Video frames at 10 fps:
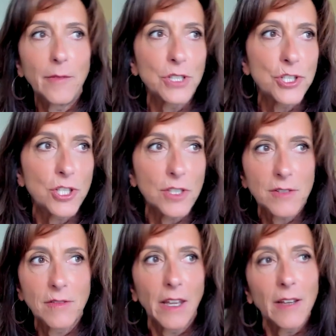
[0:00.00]
which
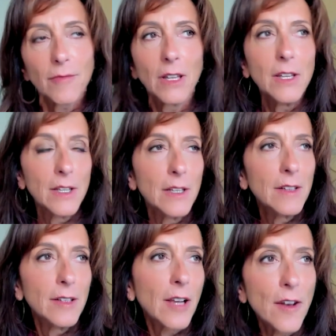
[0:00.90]
just like
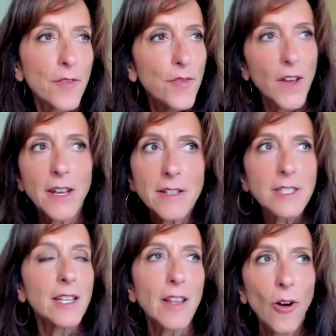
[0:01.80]
kind of fed
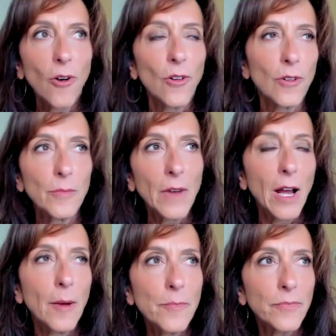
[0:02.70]
into the whole,
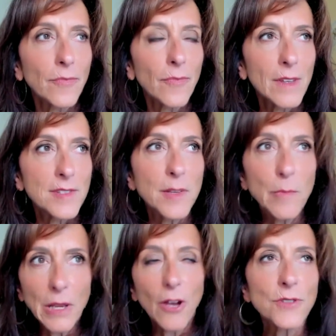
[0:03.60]

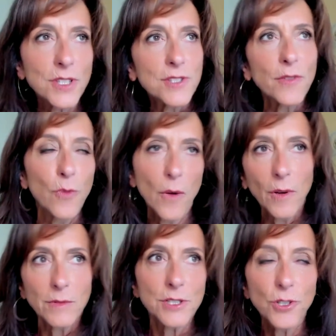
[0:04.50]
symbiosis of what
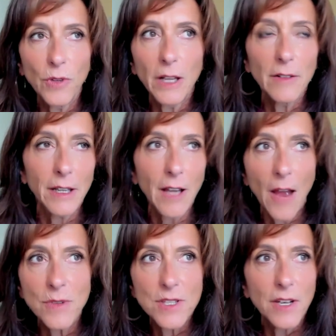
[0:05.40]
we were doing. Like I
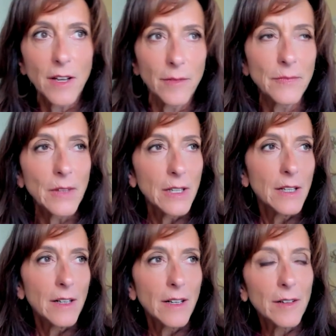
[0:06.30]
was in the
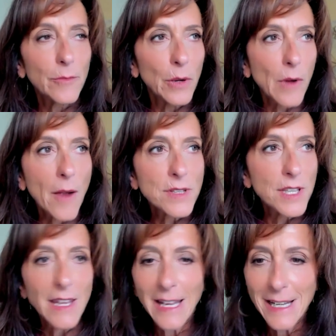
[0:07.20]

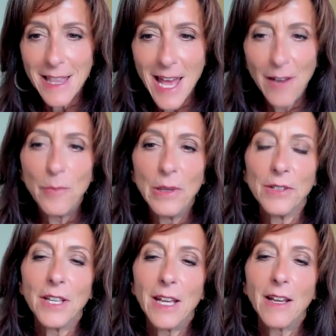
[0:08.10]
Edith Head
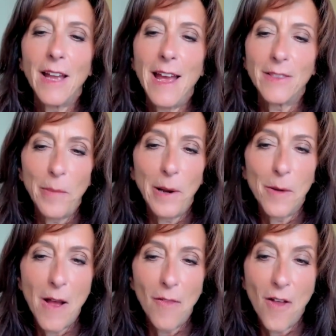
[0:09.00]
building at the
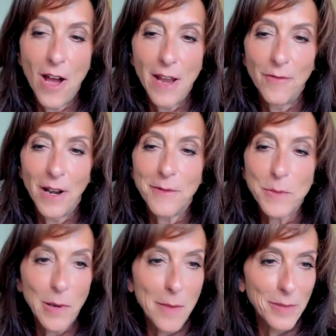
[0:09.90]
Paramount lot when I
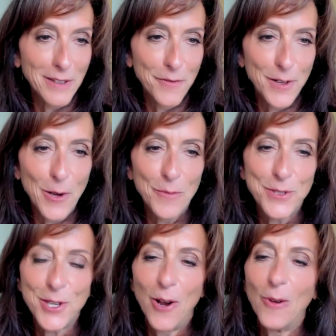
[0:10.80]
was prepping the film.
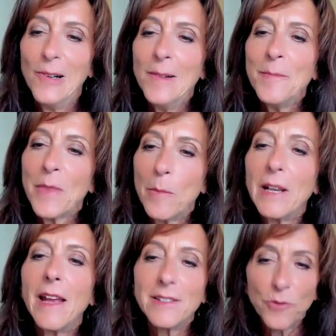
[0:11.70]
So,
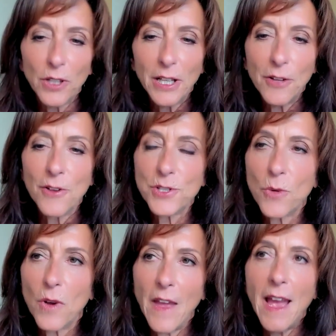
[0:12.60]
but that's really close to
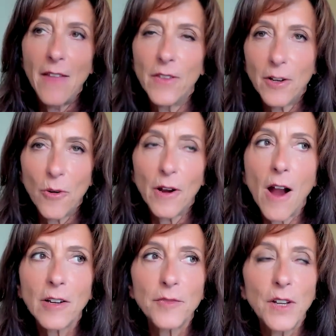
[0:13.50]
where they had the
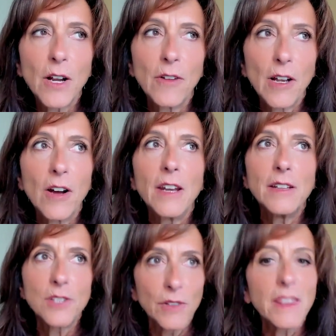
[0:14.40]
choreography going on.
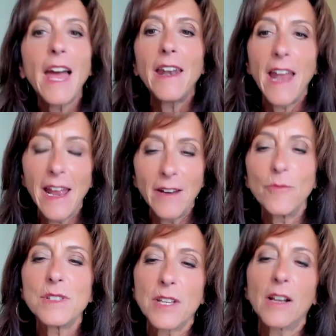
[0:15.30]
And so it
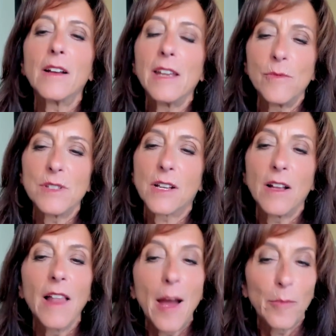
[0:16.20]
was a
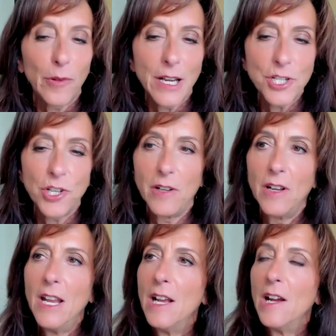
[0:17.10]
collaboration,
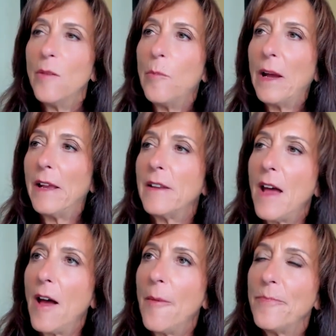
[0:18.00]
but,
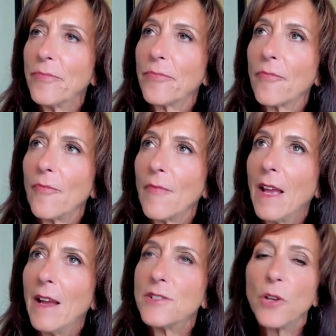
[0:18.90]

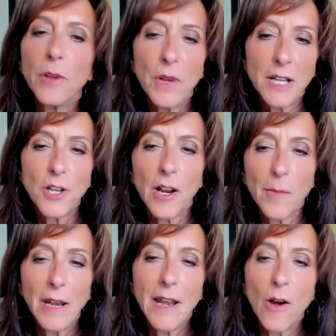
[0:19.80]
it's only when I talk
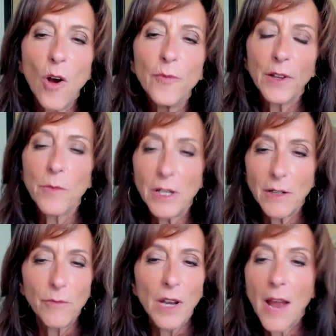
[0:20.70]
about it now. Hopefully
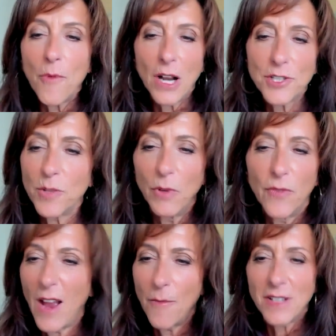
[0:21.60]
when I watched the
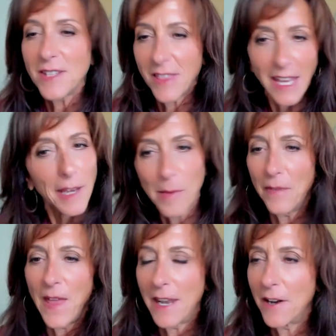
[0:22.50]
movie, I wasn't thinking
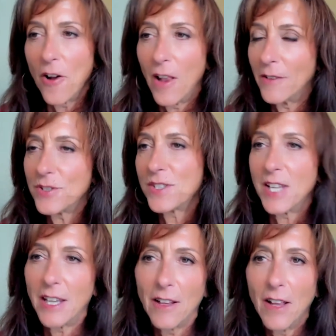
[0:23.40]
about that at all. I'm just
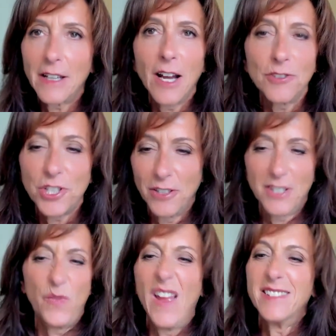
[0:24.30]
thinking like, oh, she looks
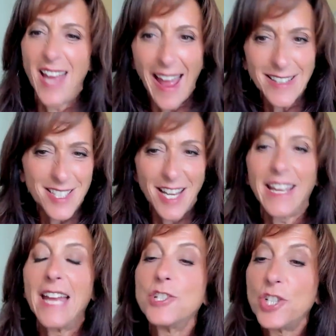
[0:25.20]
fantastic.
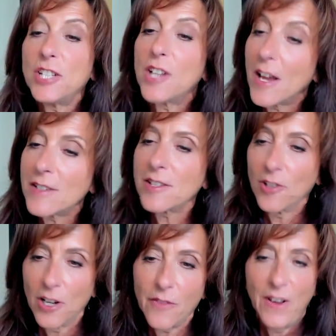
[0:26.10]
And she does
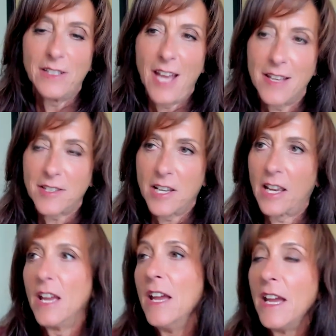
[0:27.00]
look fantastic
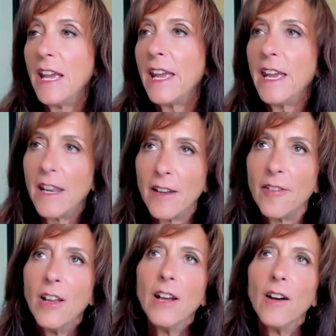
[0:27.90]

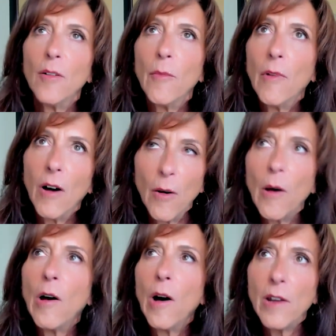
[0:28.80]
in
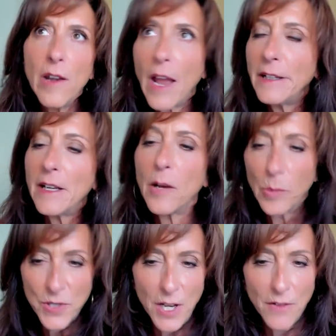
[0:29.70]

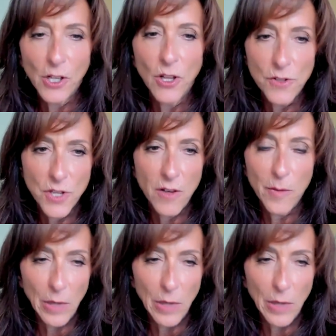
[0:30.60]
99% of the clothes on the